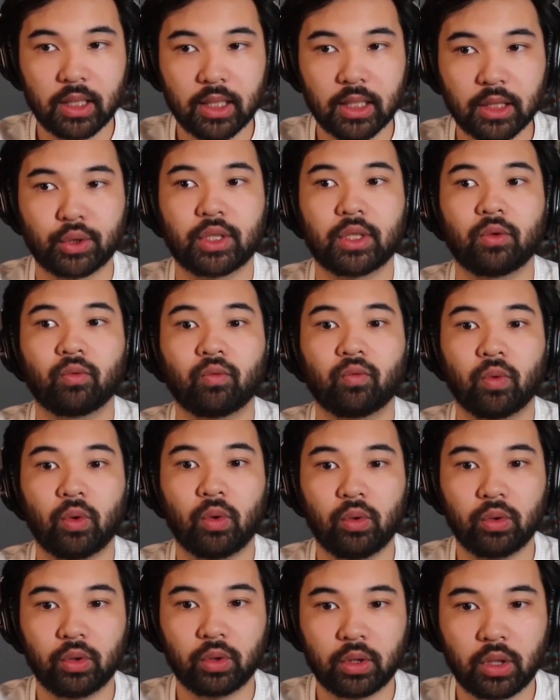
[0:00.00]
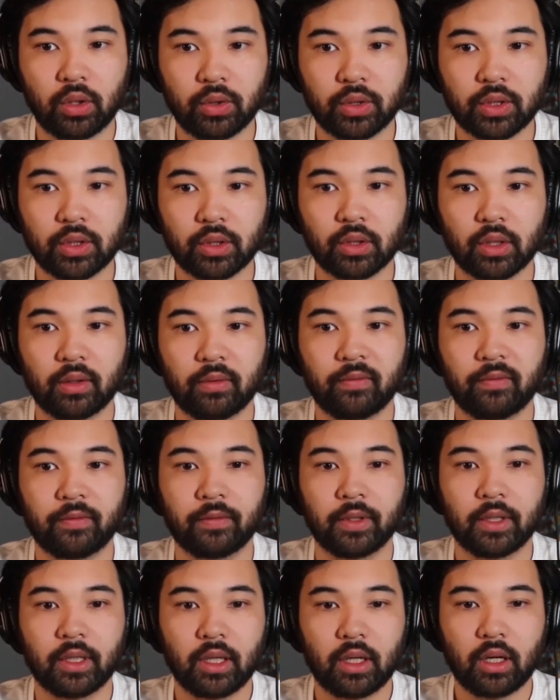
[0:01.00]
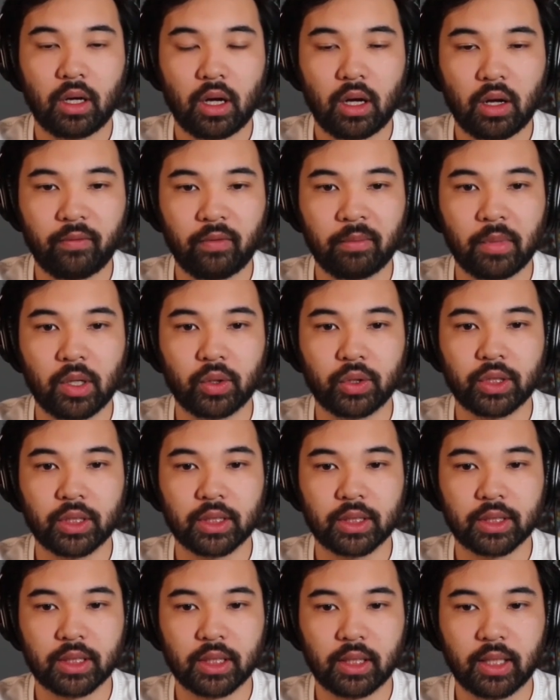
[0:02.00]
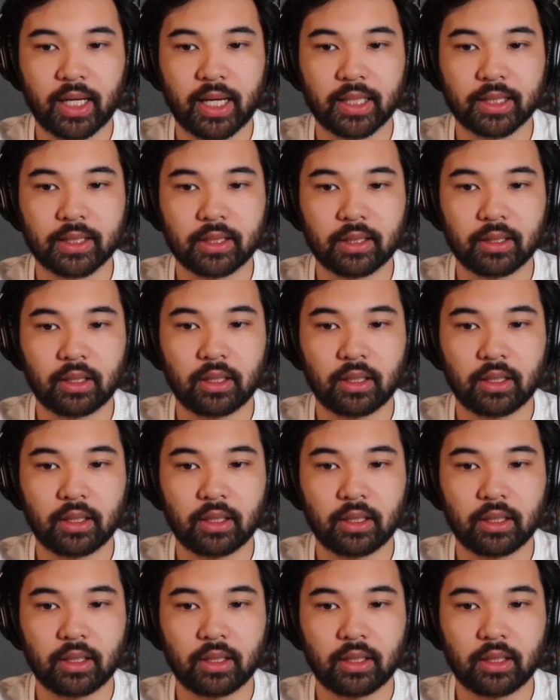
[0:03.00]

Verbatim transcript: interesting roller coaster of emotions the last